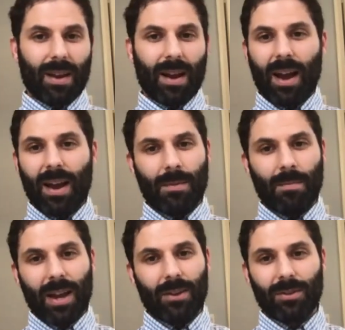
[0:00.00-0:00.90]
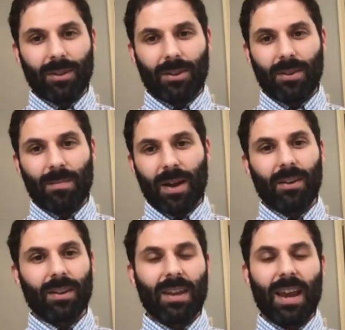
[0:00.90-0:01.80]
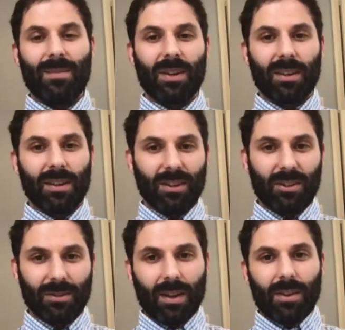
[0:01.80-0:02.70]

high biosecurity, biocontainment conditions.